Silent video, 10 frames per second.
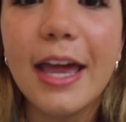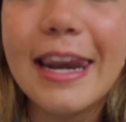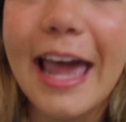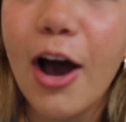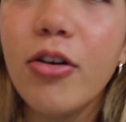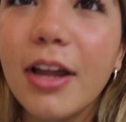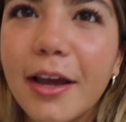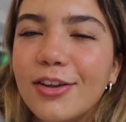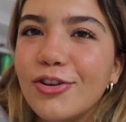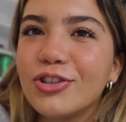And now
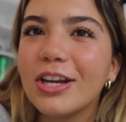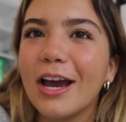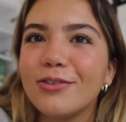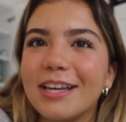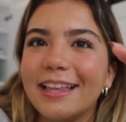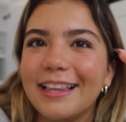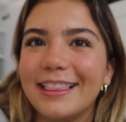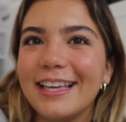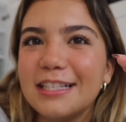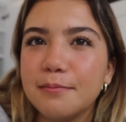like usually I was at
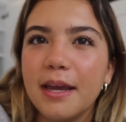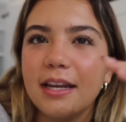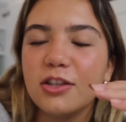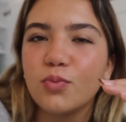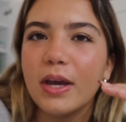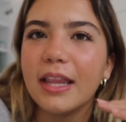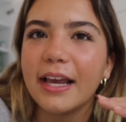like this maintenance weight,